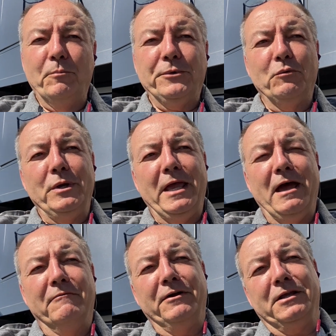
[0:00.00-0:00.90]
that we
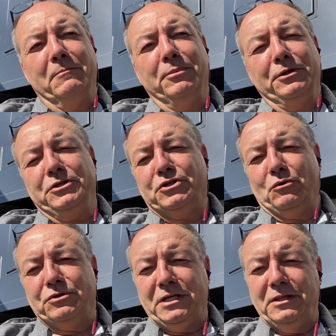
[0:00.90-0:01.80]
have a complete
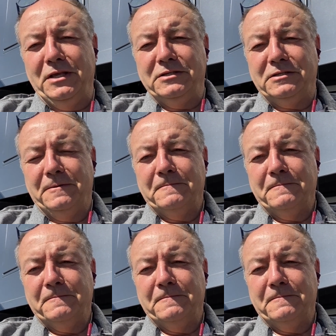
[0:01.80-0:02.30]
sourcing list.